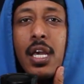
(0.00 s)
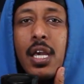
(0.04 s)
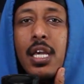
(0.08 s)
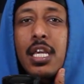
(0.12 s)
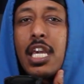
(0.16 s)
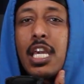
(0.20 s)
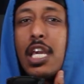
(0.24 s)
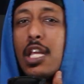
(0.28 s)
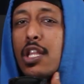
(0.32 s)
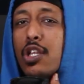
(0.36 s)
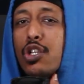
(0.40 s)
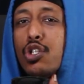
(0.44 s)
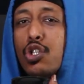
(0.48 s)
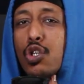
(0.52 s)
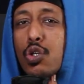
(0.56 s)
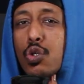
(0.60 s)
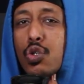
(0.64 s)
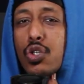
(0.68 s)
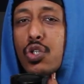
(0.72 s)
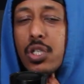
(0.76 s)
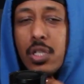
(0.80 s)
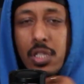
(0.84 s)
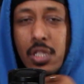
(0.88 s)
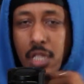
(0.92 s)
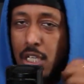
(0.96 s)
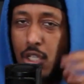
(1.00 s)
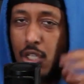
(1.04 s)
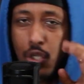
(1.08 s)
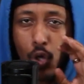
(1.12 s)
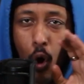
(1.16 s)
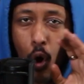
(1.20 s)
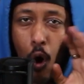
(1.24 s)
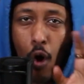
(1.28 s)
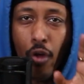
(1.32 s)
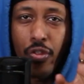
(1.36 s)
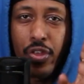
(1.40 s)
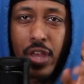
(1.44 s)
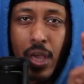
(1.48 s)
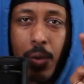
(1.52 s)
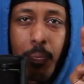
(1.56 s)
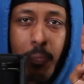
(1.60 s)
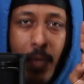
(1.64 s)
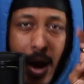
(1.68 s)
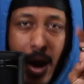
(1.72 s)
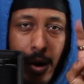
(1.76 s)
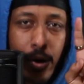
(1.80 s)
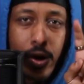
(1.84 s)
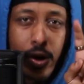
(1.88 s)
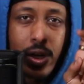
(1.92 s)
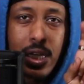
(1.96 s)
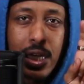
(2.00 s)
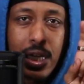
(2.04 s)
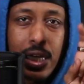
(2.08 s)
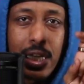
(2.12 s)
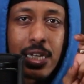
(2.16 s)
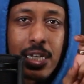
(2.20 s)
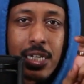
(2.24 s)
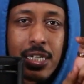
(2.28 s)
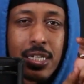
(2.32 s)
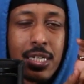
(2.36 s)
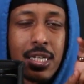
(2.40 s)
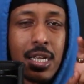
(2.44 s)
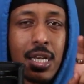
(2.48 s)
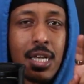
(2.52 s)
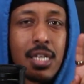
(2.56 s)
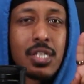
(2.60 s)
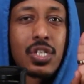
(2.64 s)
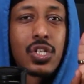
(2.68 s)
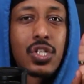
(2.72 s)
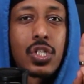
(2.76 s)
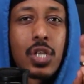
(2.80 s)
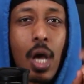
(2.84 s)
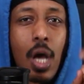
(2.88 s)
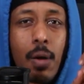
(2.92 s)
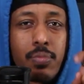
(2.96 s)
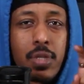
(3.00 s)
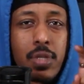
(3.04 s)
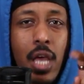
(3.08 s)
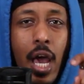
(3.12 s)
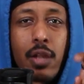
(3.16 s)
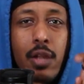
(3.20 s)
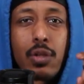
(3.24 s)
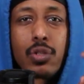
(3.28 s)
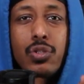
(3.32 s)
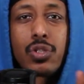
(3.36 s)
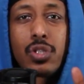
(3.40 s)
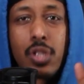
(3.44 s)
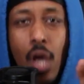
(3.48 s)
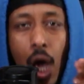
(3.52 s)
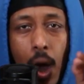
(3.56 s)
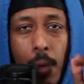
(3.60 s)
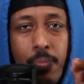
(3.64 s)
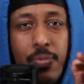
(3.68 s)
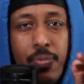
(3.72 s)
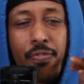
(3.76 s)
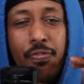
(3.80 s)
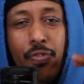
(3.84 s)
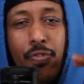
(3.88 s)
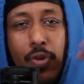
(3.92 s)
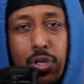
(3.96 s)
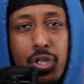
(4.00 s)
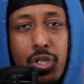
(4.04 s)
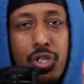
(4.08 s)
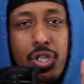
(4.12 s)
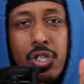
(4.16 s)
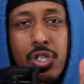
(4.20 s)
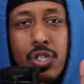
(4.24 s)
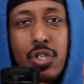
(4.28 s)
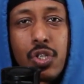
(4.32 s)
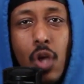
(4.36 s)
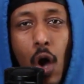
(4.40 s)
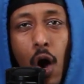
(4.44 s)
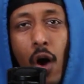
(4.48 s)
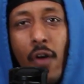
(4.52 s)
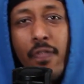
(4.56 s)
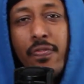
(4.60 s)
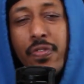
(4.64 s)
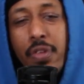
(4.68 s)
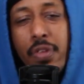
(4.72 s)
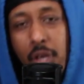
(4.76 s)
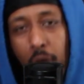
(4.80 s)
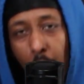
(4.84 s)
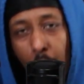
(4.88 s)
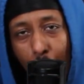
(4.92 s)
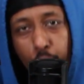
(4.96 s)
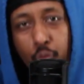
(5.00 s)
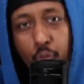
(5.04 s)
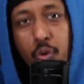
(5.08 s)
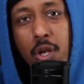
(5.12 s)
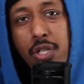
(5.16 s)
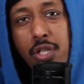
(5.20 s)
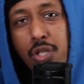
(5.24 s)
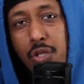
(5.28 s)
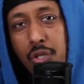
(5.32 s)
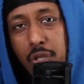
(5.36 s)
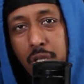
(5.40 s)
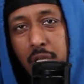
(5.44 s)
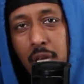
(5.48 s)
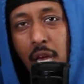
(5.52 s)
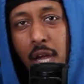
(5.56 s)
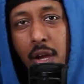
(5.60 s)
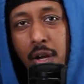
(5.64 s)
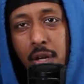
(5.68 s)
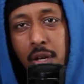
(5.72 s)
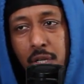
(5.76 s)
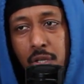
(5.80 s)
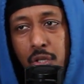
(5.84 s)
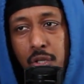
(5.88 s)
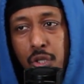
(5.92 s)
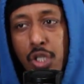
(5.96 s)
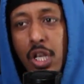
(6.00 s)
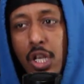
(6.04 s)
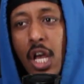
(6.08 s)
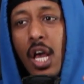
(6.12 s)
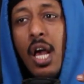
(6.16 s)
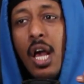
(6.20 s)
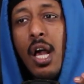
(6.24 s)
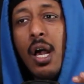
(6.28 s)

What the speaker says: Guy Ledouche, these are all the American subtitled dubbed versions of the original characters.